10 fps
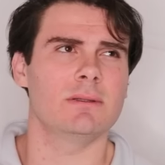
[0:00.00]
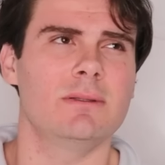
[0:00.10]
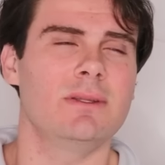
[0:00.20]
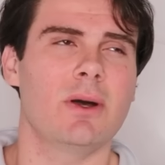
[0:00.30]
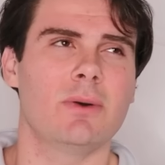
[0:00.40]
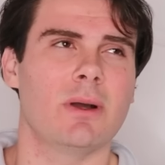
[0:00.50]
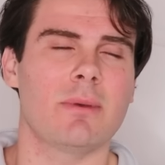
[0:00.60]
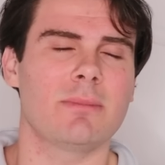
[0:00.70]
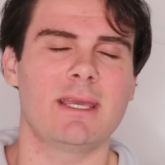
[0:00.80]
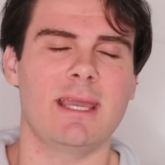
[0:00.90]
No,
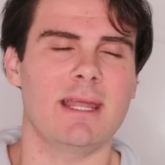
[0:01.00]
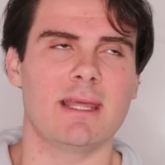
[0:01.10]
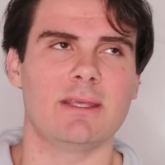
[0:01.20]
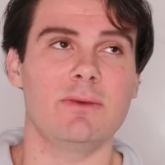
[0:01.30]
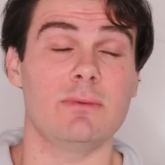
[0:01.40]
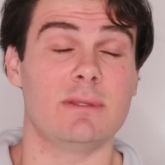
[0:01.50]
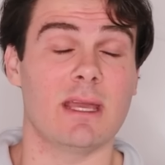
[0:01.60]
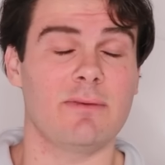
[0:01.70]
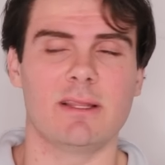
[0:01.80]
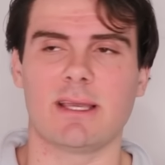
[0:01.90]
I'm kidding. You
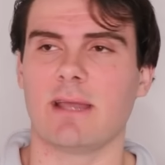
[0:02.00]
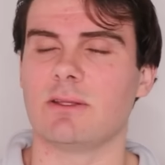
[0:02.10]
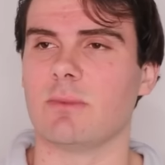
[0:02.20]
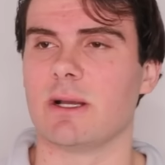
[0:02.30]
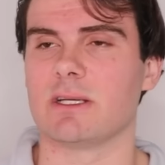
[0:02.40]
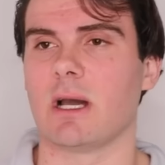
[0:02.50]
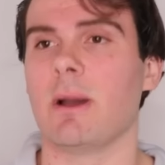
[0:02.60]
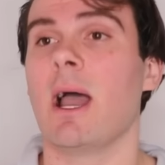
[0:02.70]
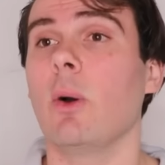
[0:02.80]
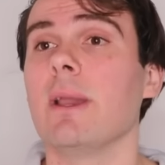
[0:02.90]
definitely can't do my job.
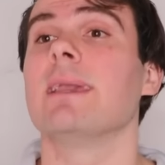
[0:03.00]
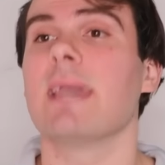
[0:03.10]
Oh, wait, get